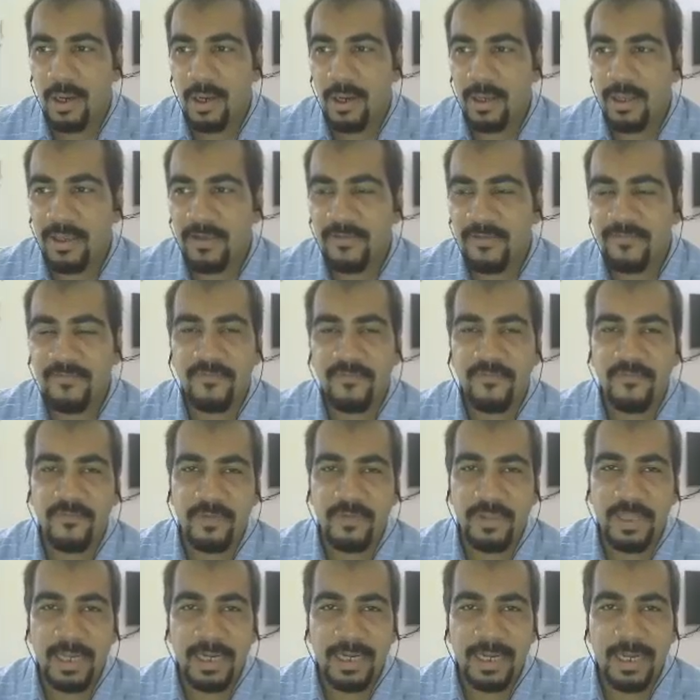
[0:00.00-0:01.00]
if
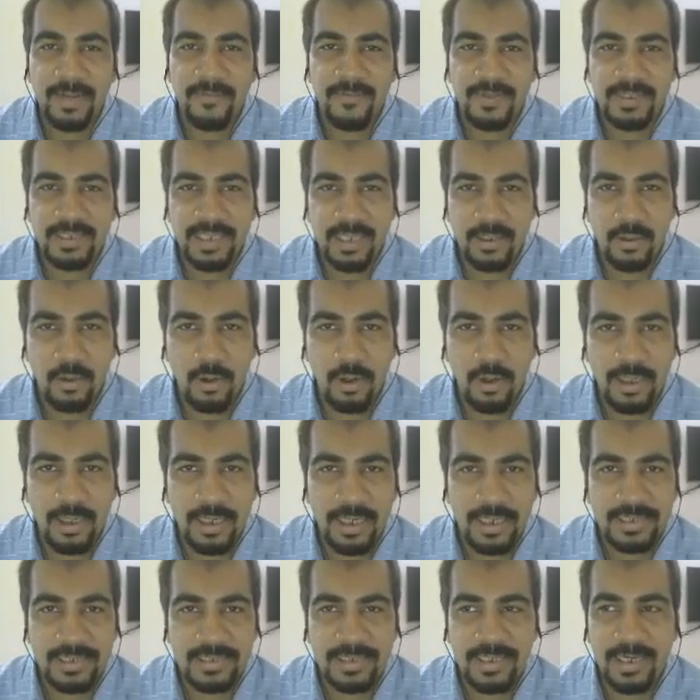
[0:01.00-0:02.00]
that levels are not
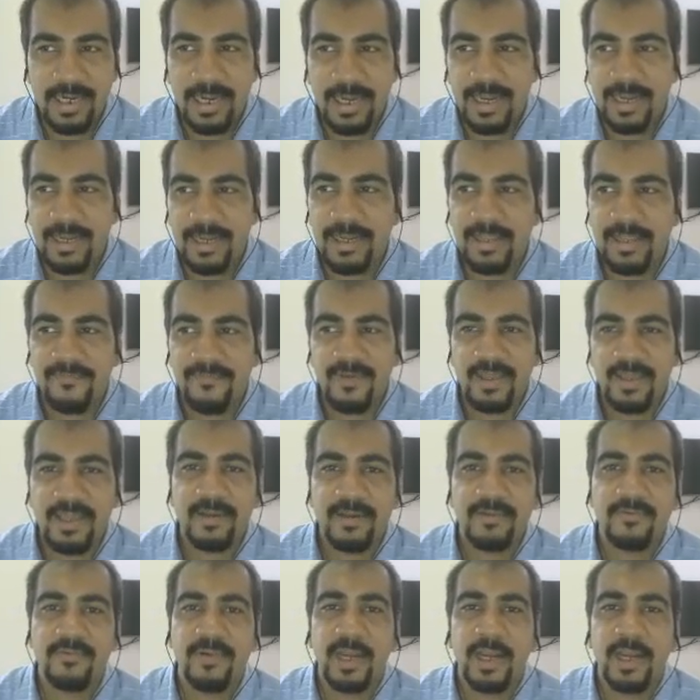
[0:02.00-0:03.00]
tested, and if I
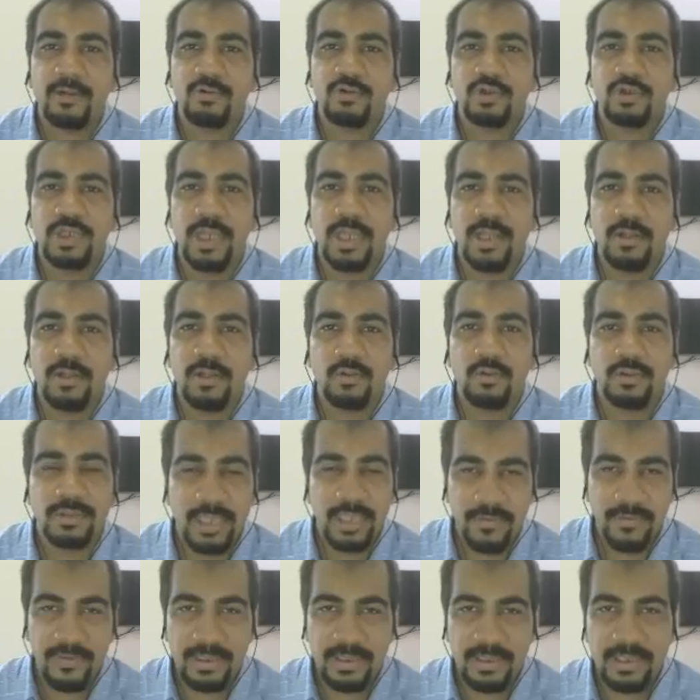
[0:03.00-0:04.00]
try to share those
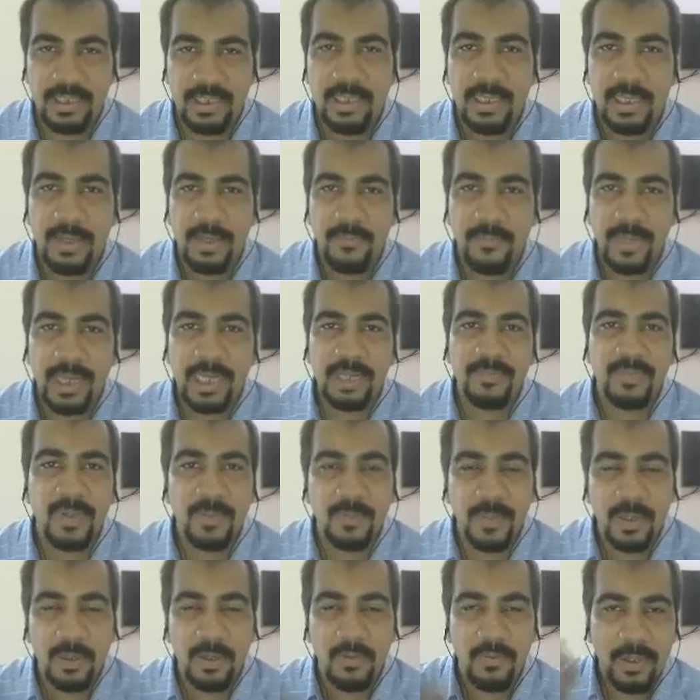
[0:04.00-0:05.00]
levels, many
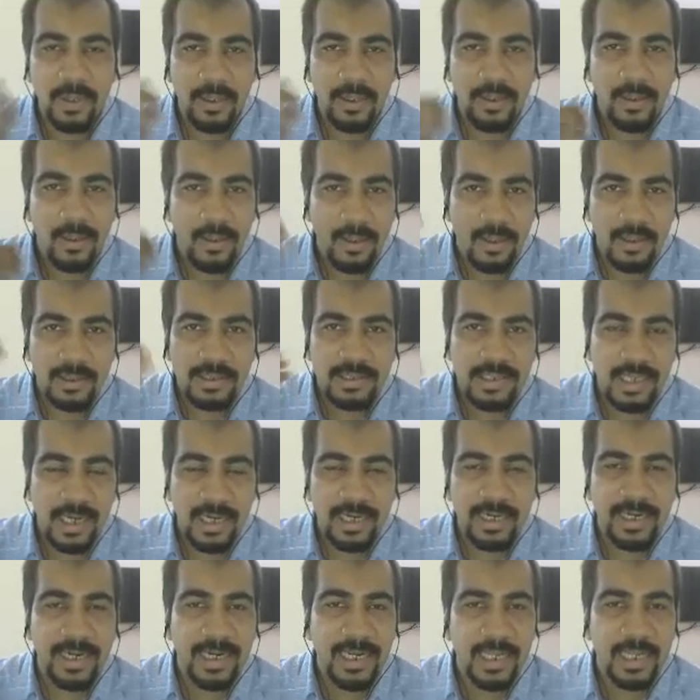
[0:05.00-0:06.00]
people will
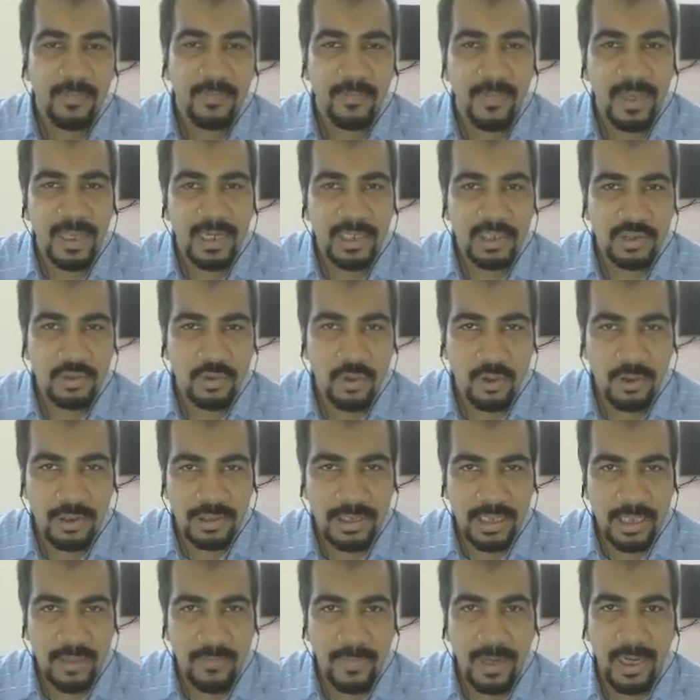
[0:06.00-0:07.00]
start getting bearish
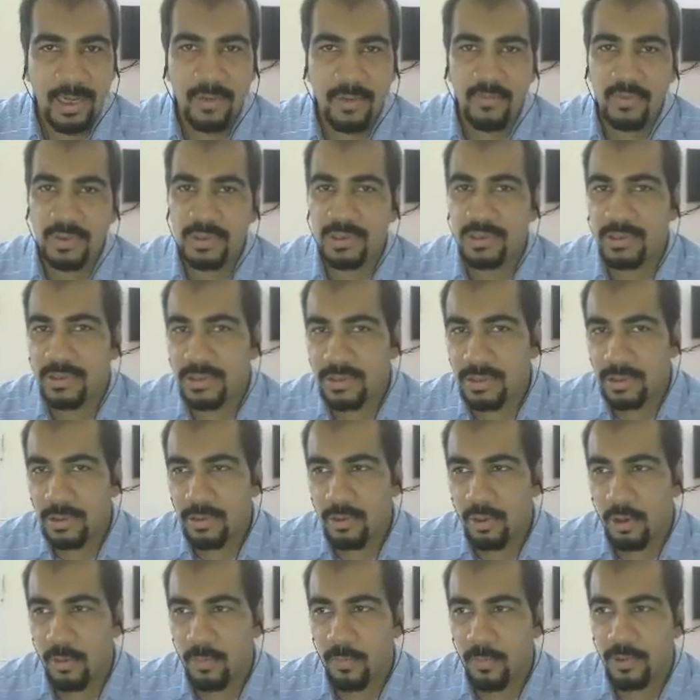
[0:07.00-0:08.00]
thoughts in a mind, which is
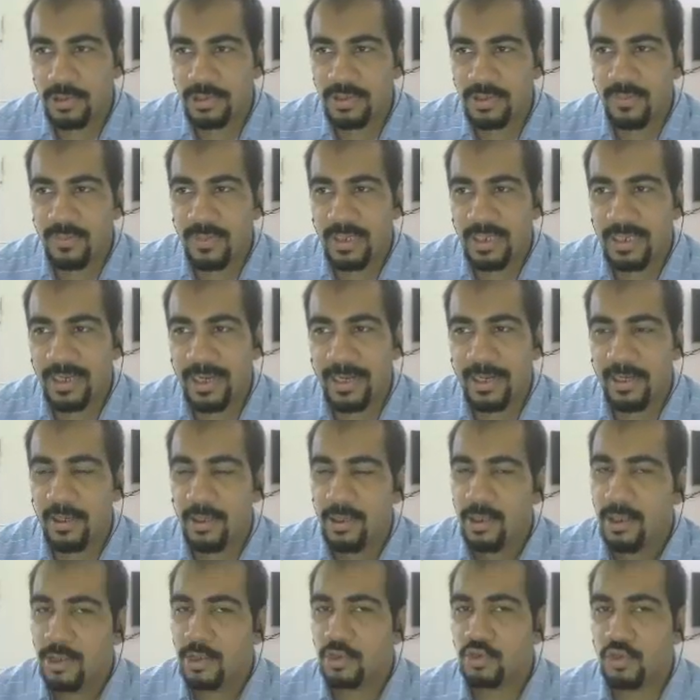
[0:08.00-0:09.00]
not possibly right.
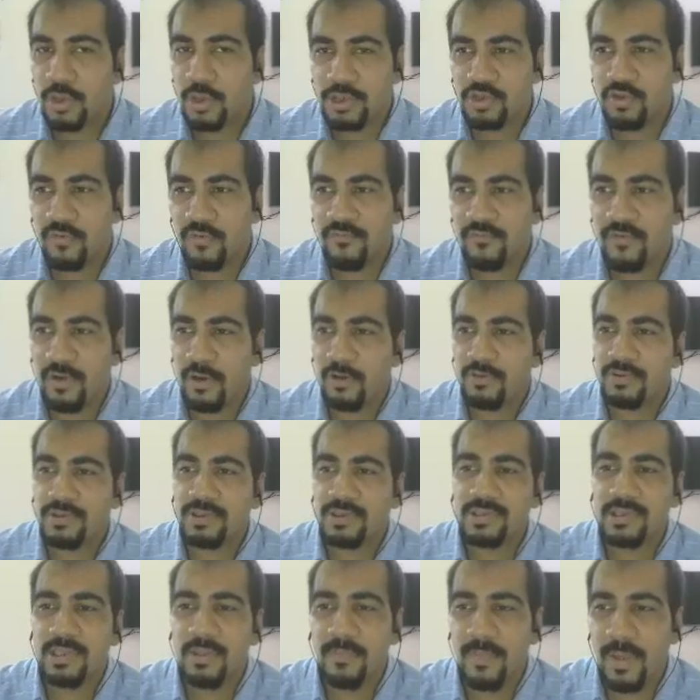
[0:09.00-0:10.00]
So as of now,
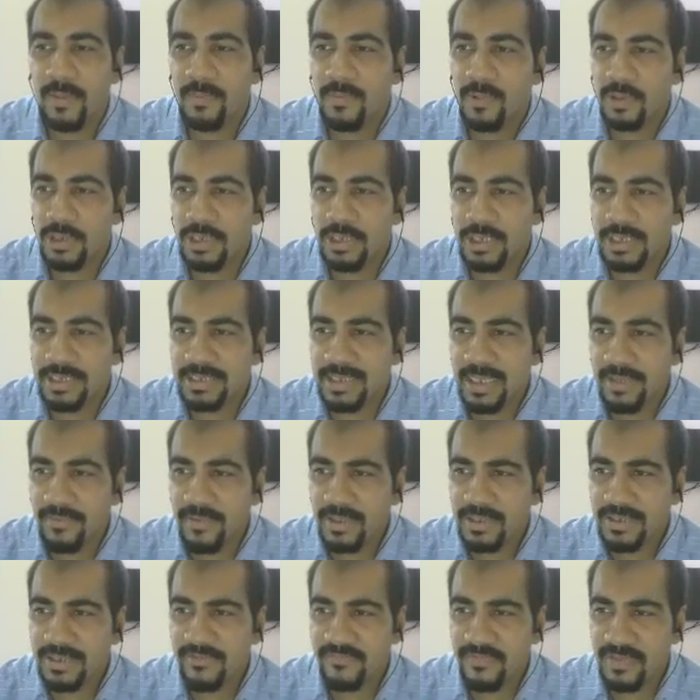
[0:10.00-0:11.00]
just remember these
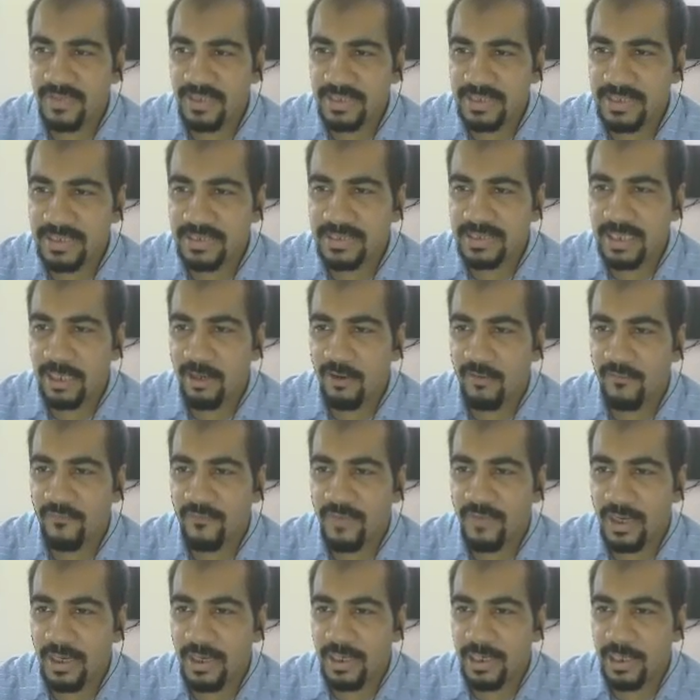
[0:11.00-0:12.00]
levels. If this sell-off
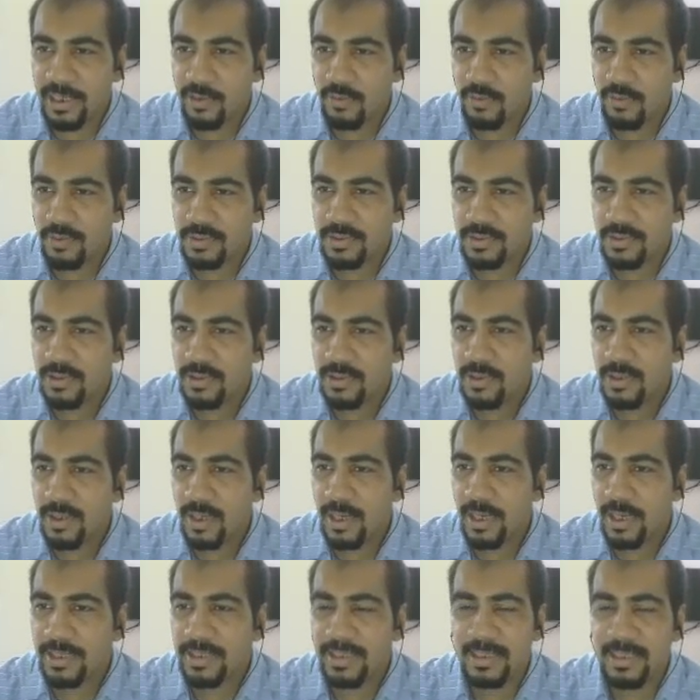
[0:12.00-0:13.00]
continues,
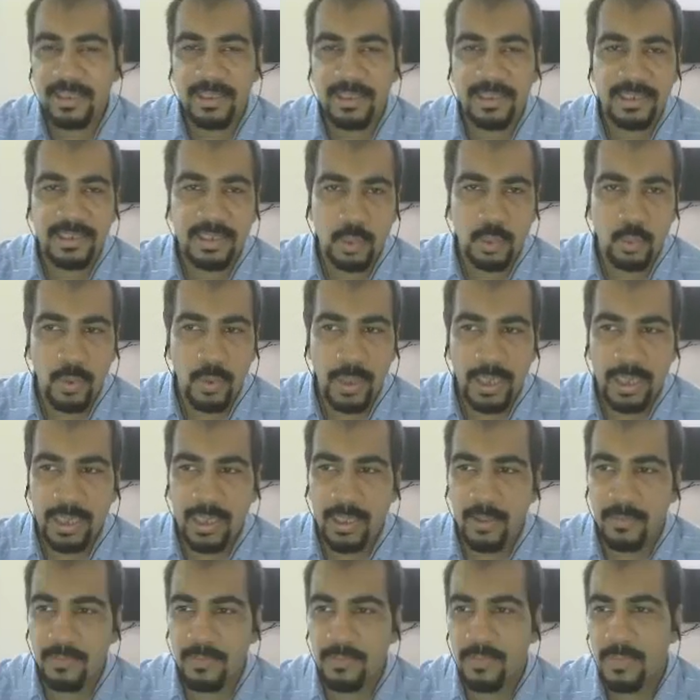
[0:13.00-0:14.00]
I think it is
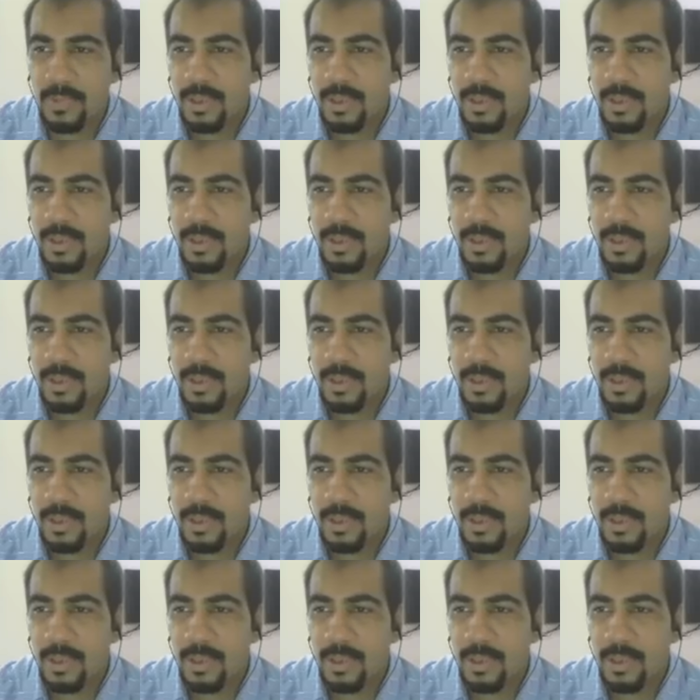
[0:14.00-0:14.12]
welcome